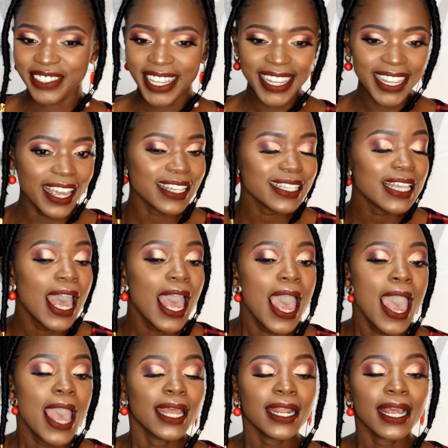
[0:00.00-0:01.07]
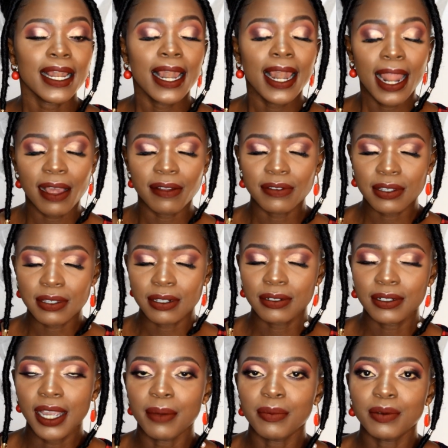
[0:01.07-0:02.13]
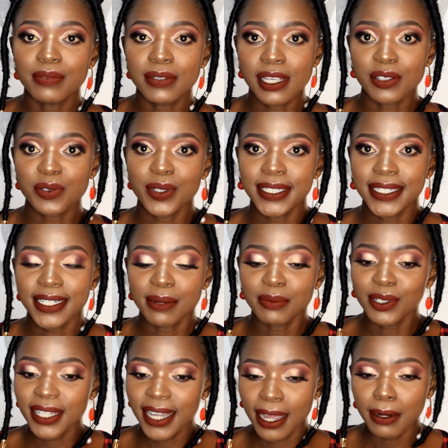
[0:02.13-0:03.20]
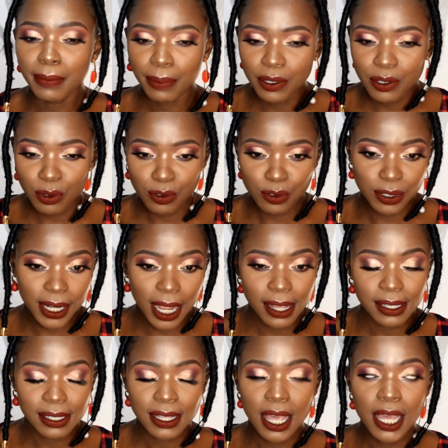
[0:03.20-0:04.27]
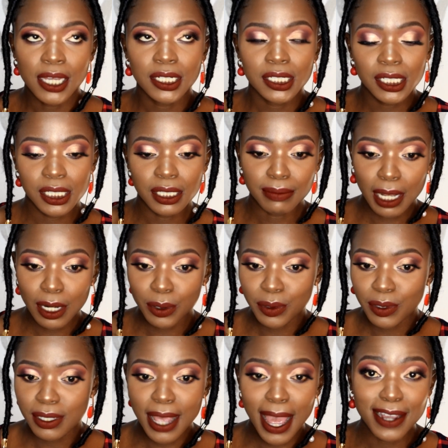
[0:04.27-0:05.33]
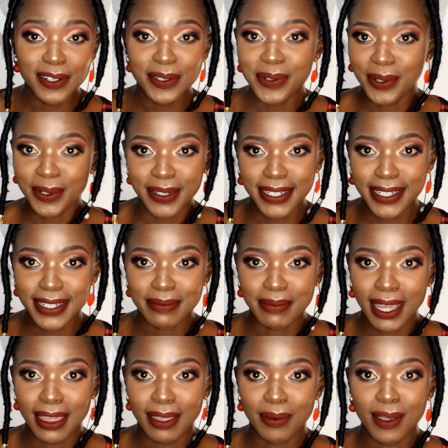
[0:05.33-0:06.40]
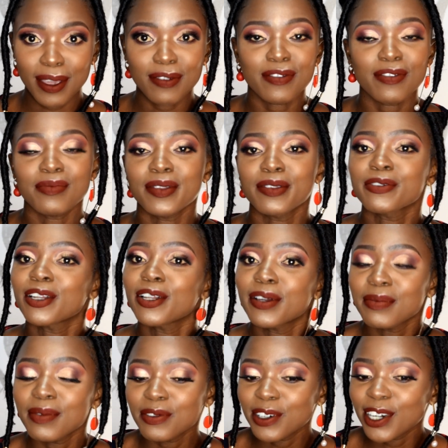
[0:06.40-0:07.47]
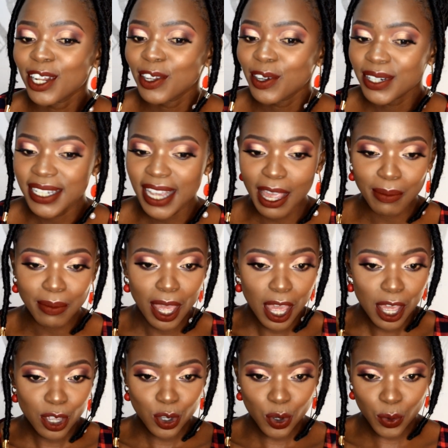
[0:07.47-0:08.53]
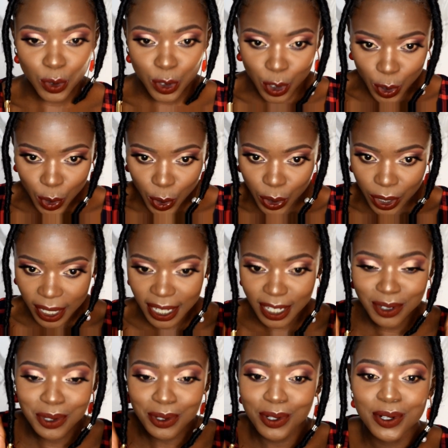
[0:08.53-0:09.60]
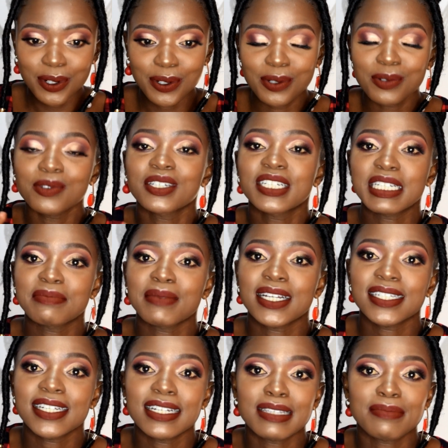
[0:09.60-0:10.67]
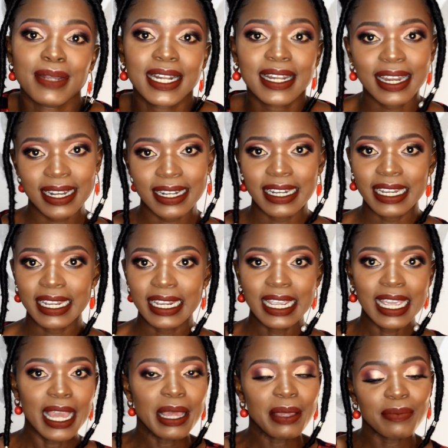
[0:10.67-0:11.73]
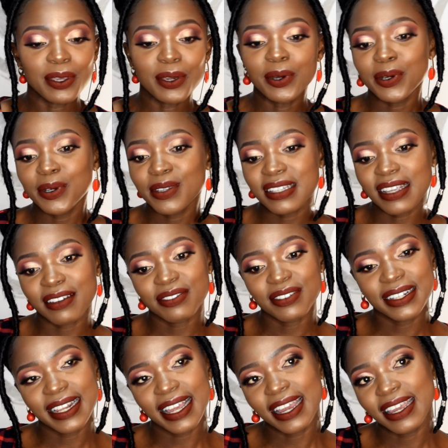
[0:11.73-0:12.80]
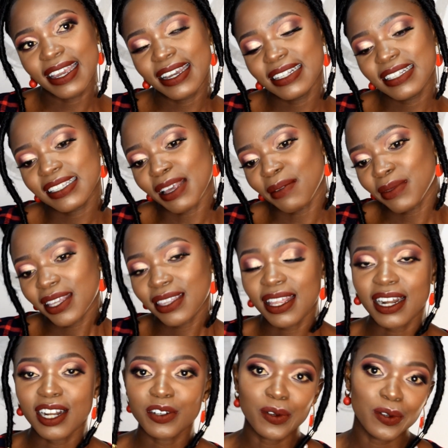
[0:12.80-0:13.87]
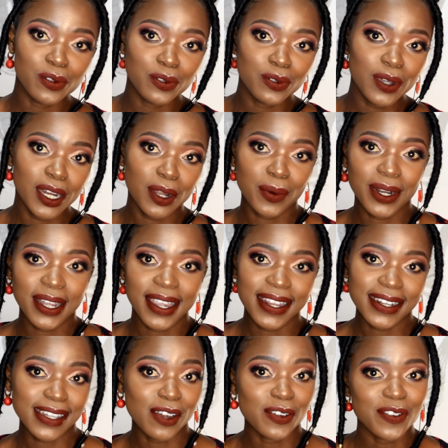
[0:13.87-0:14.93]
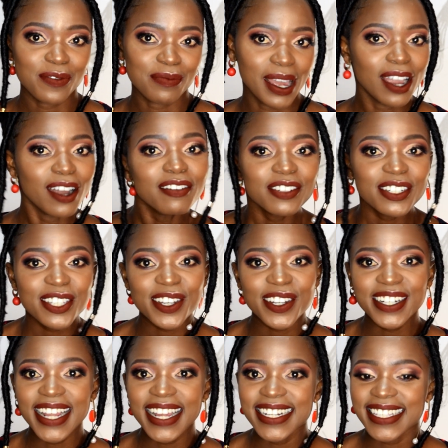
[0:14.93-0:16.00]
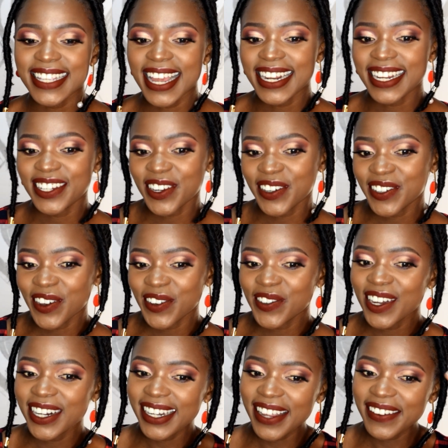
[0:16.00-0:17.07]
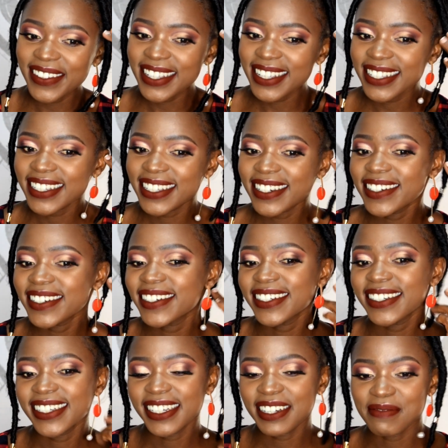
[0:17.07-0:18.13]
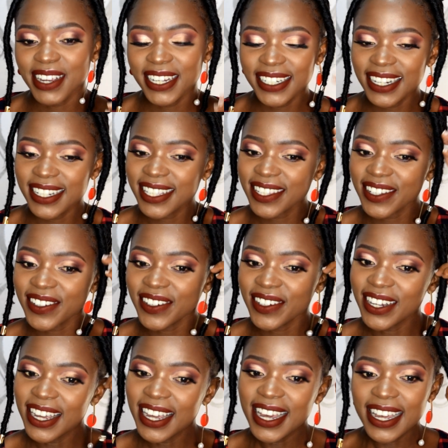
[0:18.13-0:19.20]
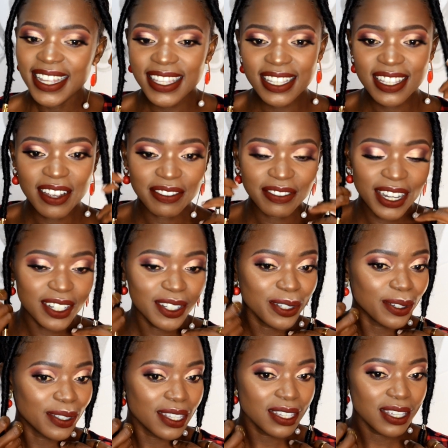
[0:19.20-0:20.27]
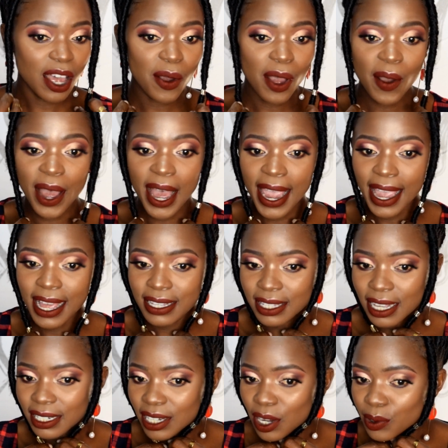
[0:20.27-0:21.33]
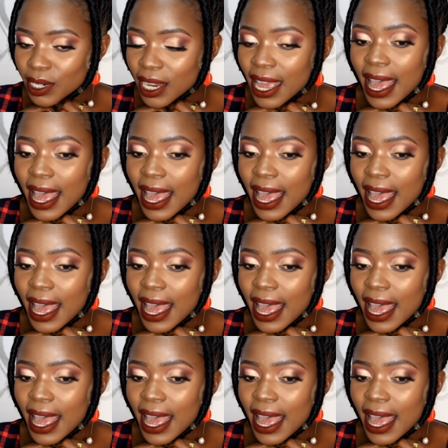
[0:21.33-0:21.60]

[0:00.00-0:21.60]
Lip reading: Yes, and I love this look. I'm obsessed with it. I'm not the kind of person who does shimmer looks. I don't, by the way. If you've been following me for a long time, you would know that I do not do shimmer shades, but lately, because I feel like it's something that I don't do and I want to get out of my comfort zone, I decided, you know what, let me just do shimmer shades. So this is our final look. This is how our eye has turned out.